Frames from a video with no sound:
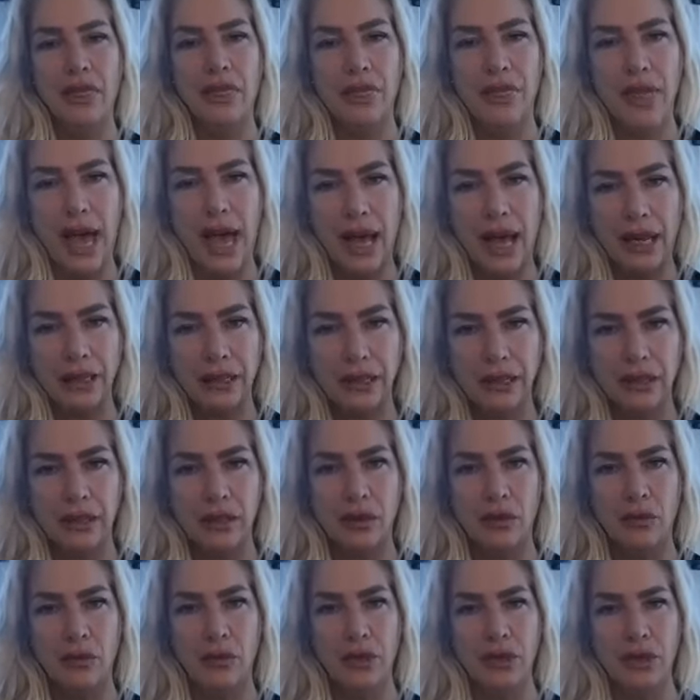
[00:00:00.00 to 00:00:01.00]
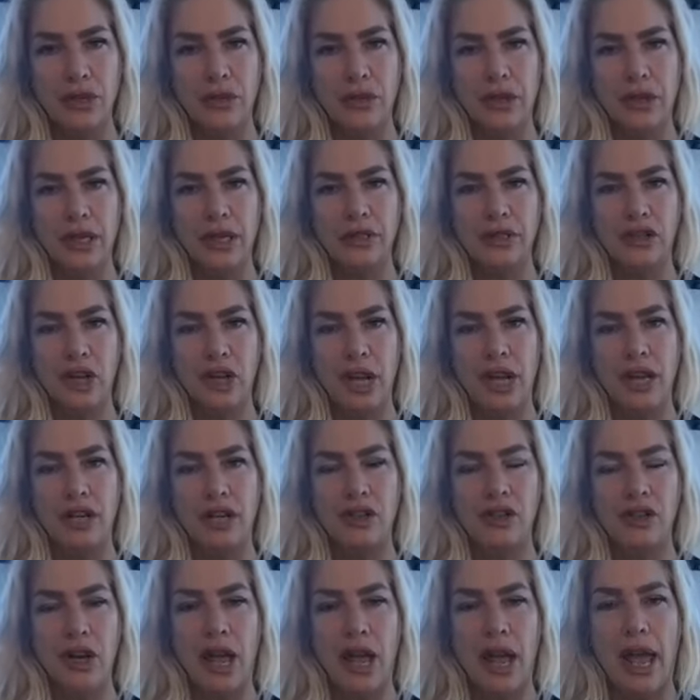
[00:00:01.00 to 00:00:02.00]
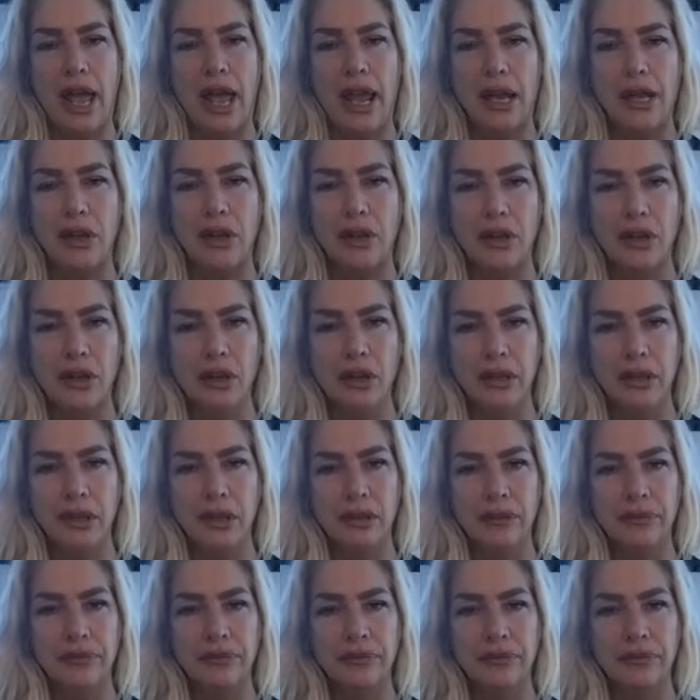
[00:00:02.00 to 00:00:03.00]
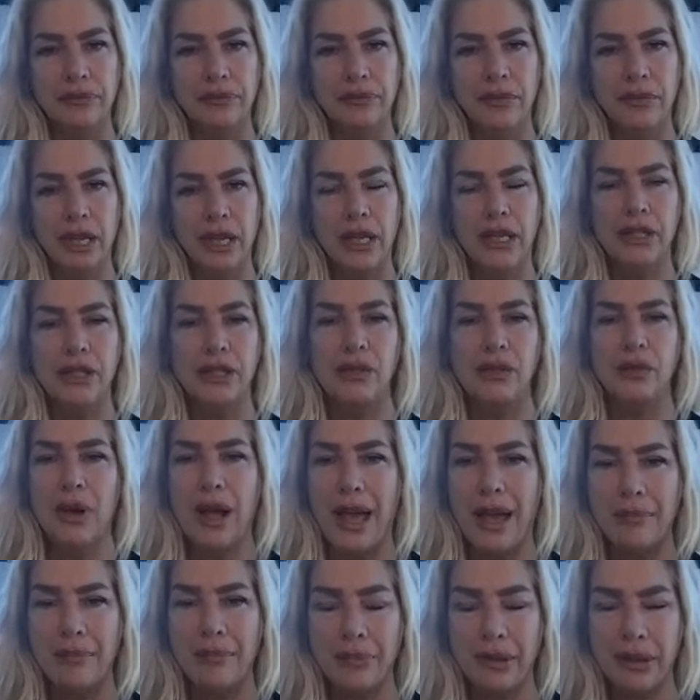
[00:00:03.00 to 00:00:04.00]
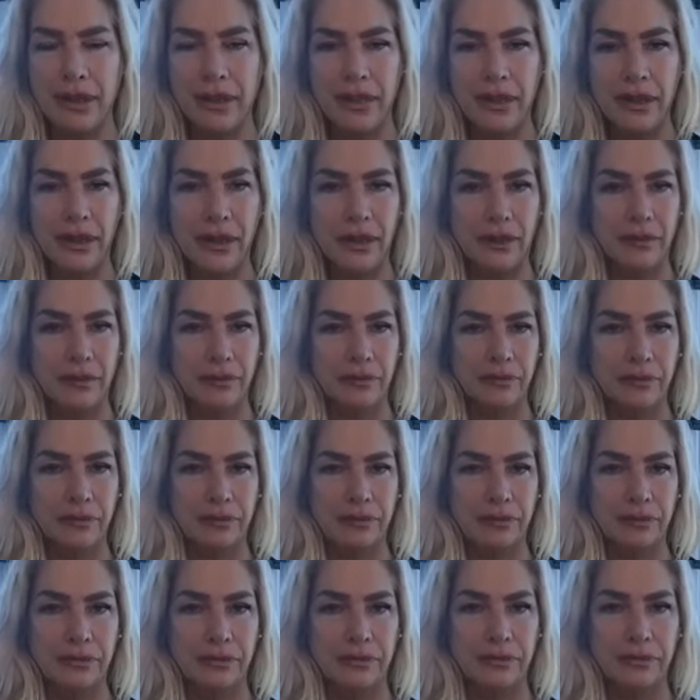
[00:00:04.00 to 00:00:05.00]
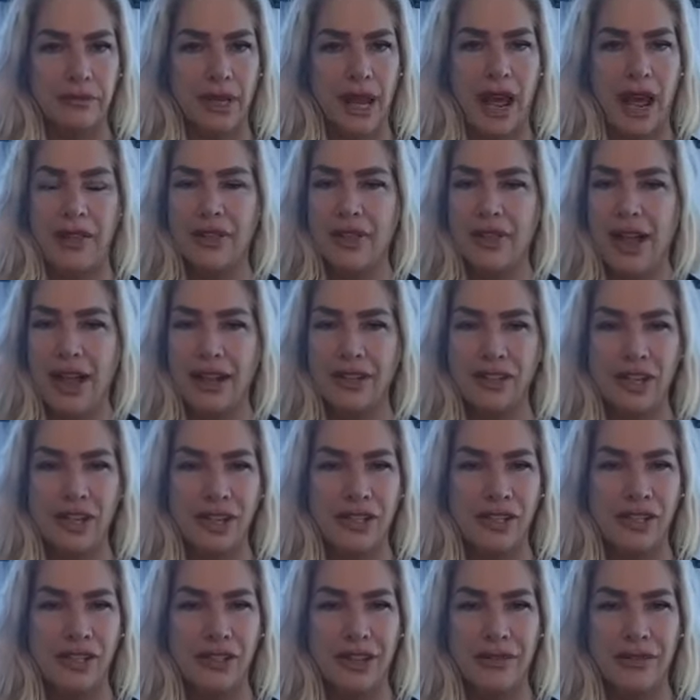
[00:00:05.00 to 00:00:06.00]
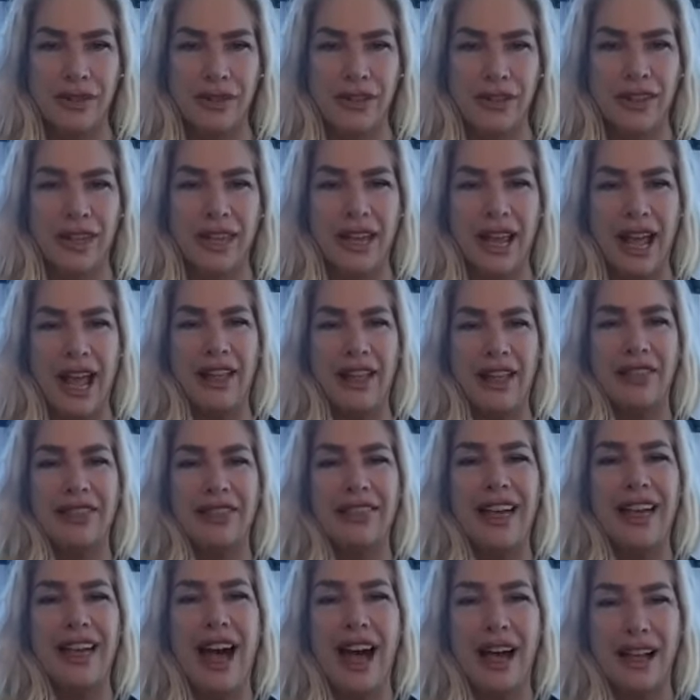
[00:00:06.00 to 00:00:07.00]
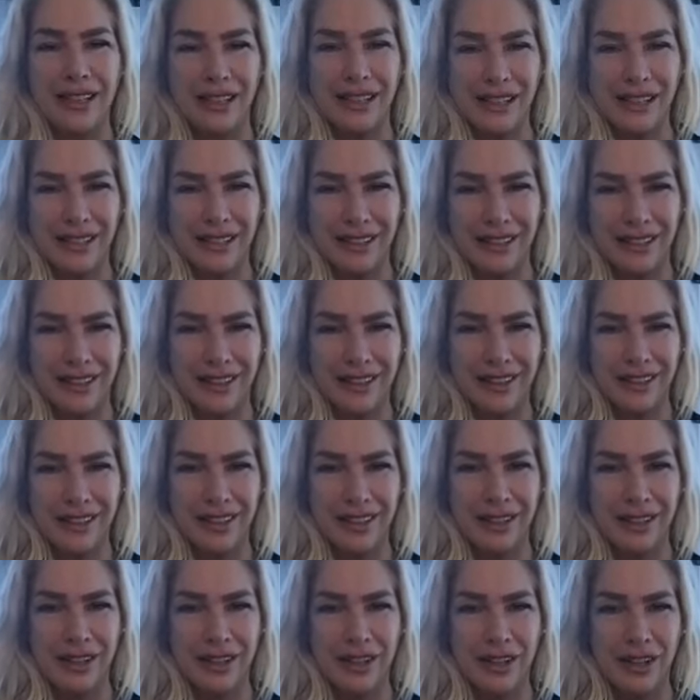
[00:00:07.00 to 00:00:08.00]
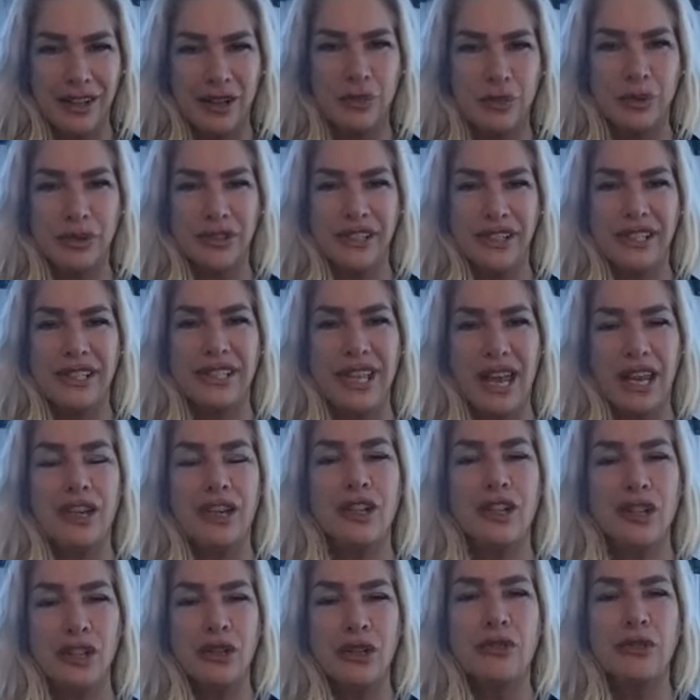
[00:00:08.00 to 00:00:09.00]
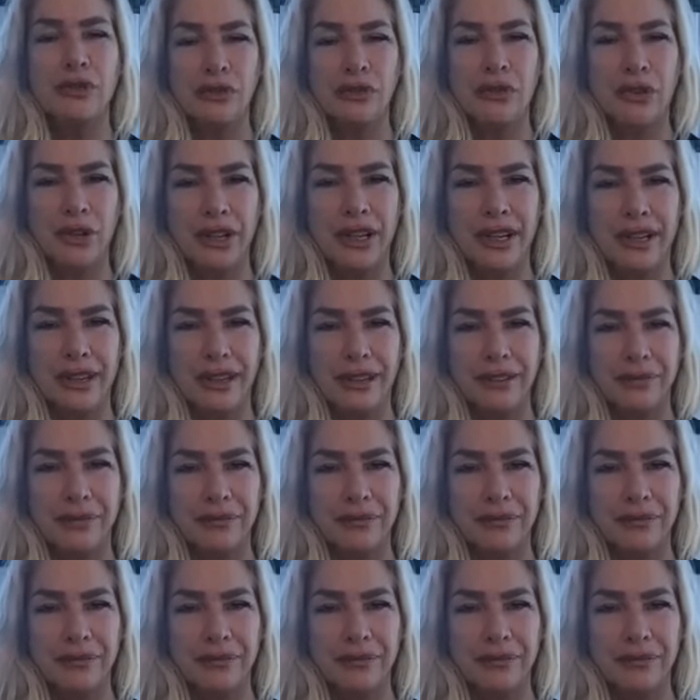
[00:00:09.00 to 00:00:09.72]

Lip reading: That's where you can change anger into empathy. And that changes everything. And that will set you free.